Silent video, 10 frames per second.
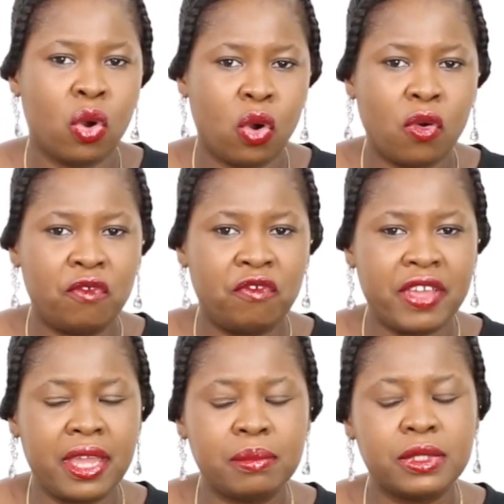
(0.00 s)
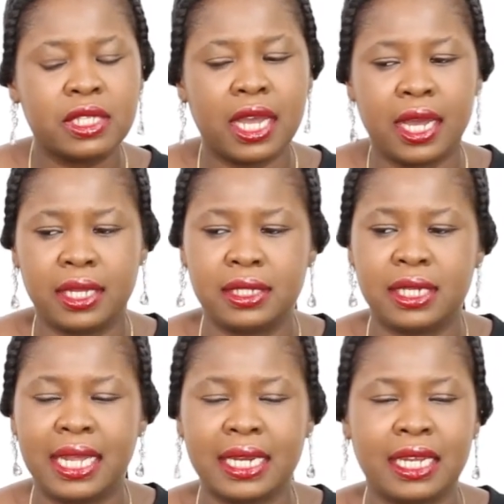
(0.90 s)
of firms and
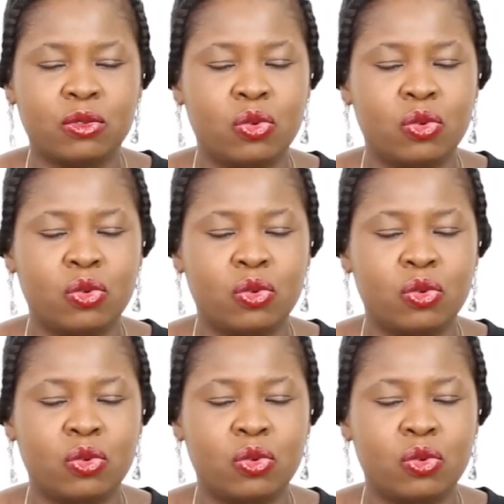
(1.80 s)
like that.